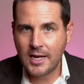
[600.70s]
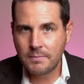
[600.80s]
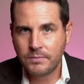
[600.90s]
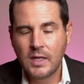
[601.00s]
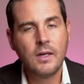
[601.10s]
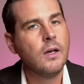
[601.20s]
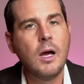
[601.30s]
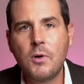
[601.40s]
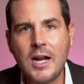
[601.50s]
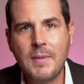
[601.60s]
Again,
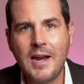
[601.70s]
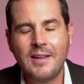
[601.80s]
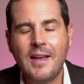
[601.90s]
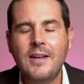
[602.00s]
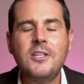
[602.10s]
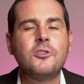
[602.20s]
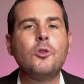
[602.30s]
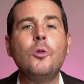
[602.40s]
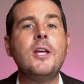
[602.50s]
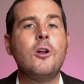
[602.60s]
I'm Brian Manning, and it's
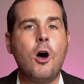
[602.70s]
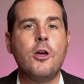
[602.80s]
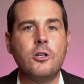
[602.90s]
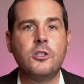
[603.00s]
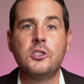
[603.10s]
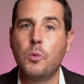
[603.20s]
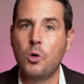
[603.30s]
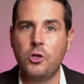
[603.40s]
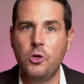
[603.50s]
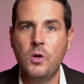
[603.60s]
truly an honor to
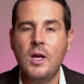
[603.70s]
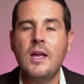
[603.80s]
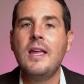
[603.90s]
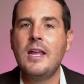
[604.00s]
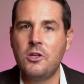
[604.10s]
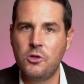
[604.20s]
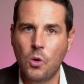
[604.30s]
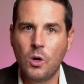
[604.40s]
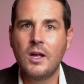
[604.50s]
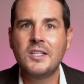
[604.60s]
support you in
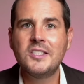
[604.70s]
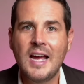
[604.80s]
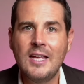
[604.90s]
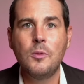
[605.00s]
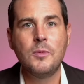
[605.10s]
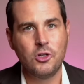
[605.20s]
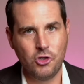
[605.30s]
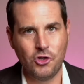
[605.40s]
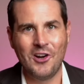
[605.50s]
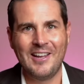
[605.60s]
your Asylum
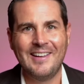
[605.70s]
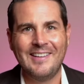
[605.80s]
journey.